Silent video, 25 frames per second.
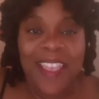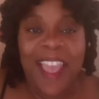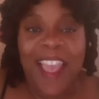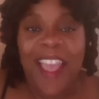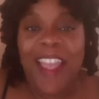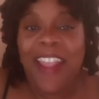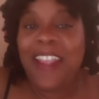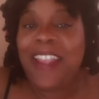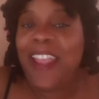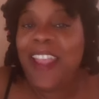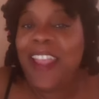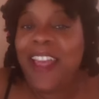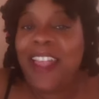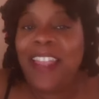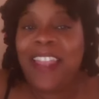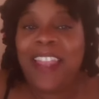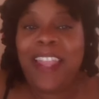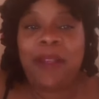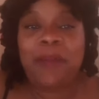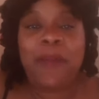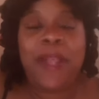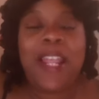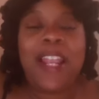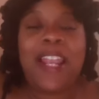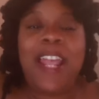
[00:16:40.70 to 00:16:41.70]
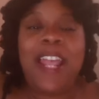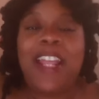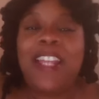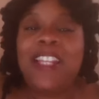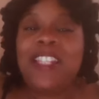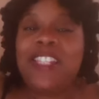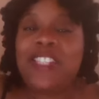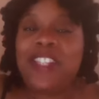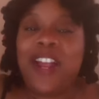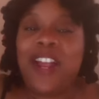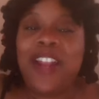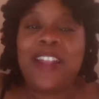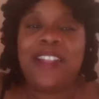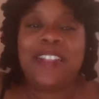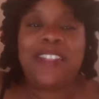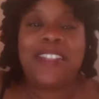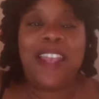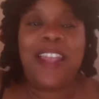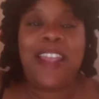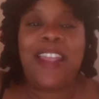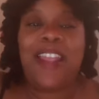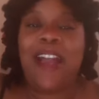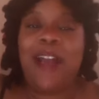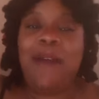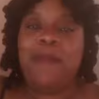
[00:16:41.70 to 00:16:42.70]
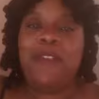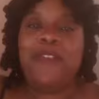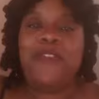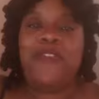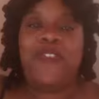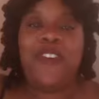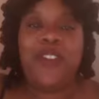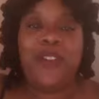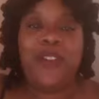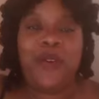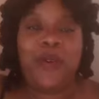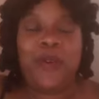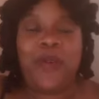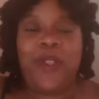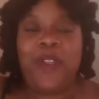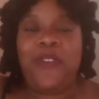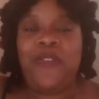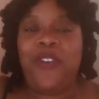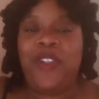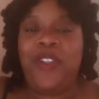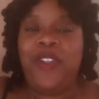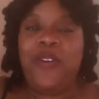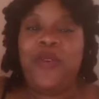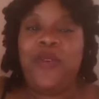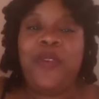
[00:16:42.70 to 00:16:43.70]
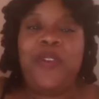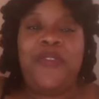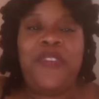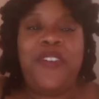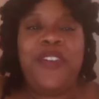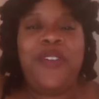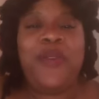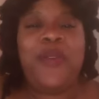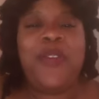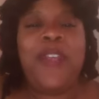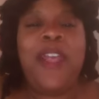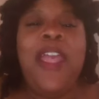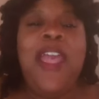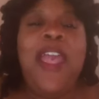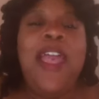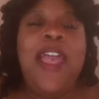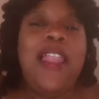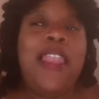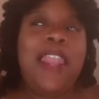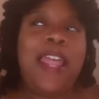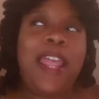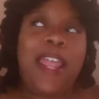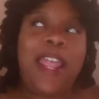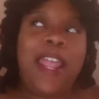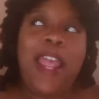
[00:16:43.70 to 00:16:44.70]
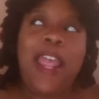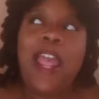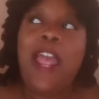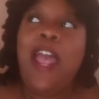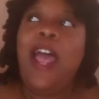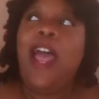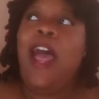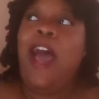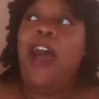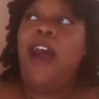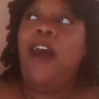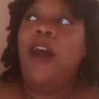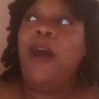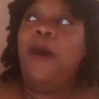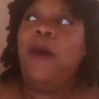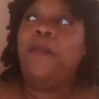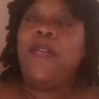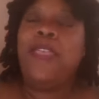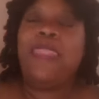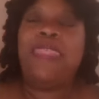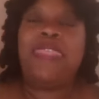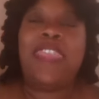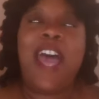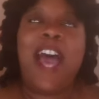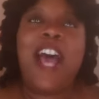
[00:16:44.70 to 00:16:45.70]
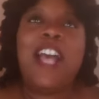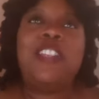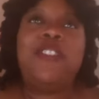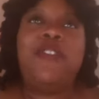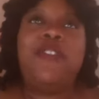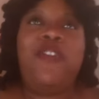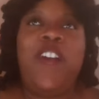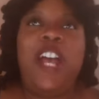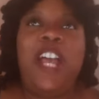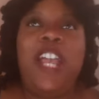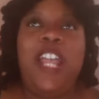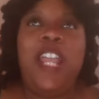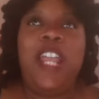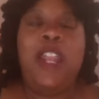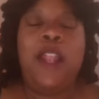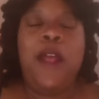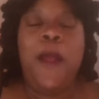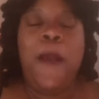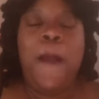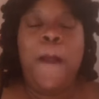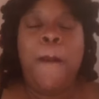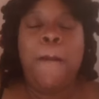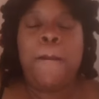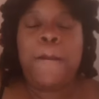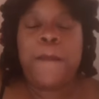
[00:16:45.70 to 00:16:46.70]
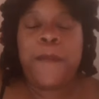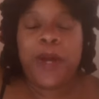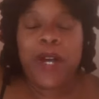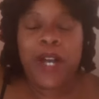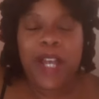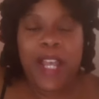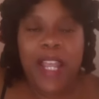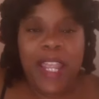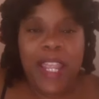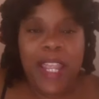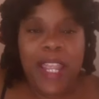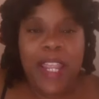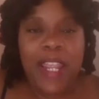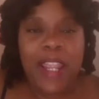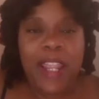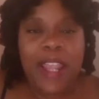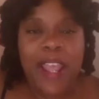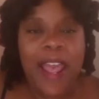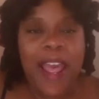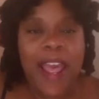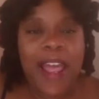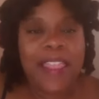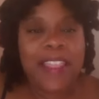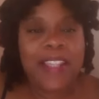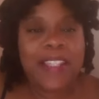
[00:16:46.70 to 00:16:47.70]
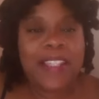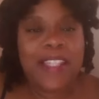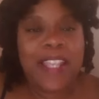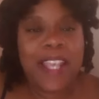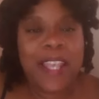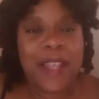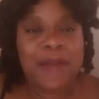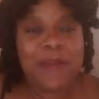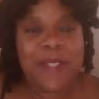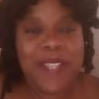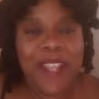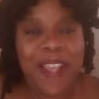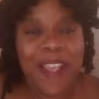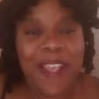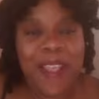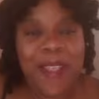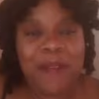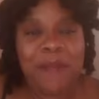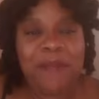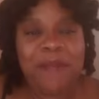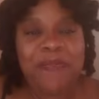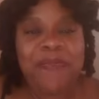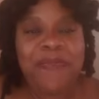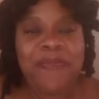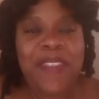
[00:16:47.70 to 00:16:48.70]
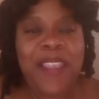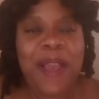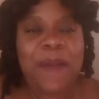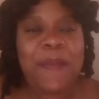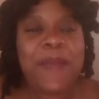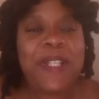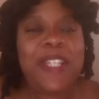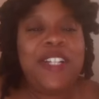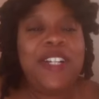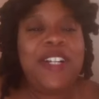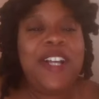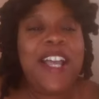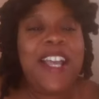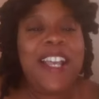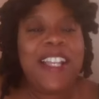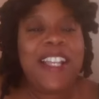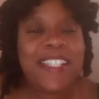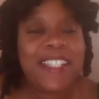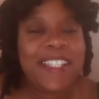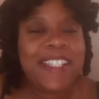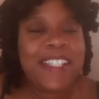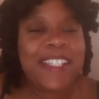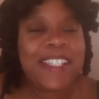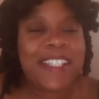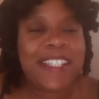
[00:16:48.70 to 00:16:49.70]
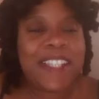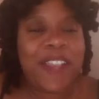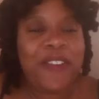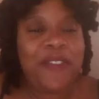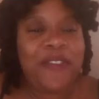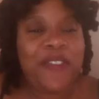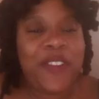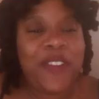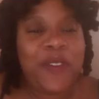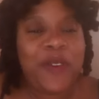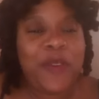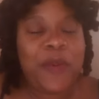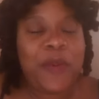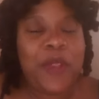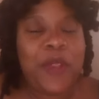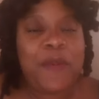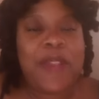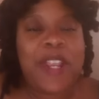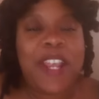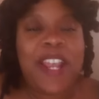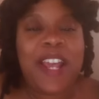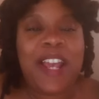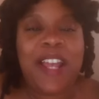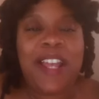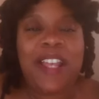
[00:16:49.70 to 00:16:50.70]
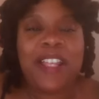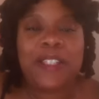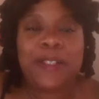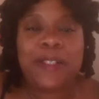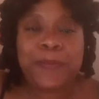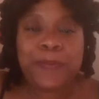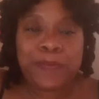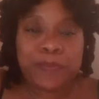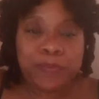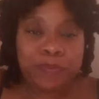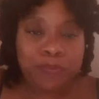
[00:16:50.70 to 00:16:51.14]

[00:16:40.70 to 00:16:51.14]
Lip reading: And yeah, like my clients started saying, I'm the funnel queen. Like, that's fine. But at the same time, I'm a little hesitant to say funnel queen because